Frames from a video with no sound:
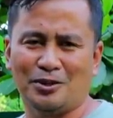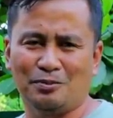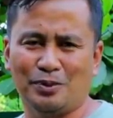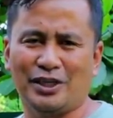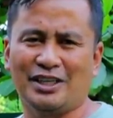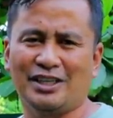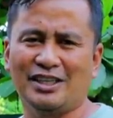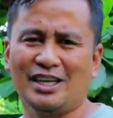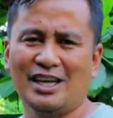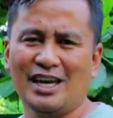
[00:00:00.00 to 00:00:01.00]
own
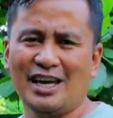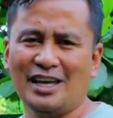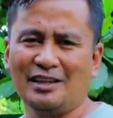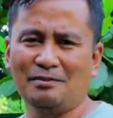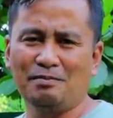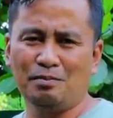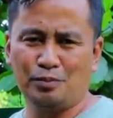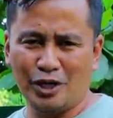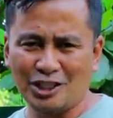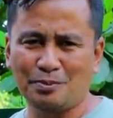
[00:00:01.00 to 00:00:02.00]
breeding and
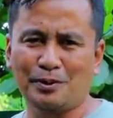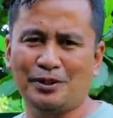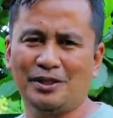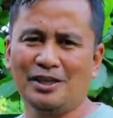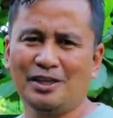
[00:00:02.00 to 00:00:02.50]
prosper,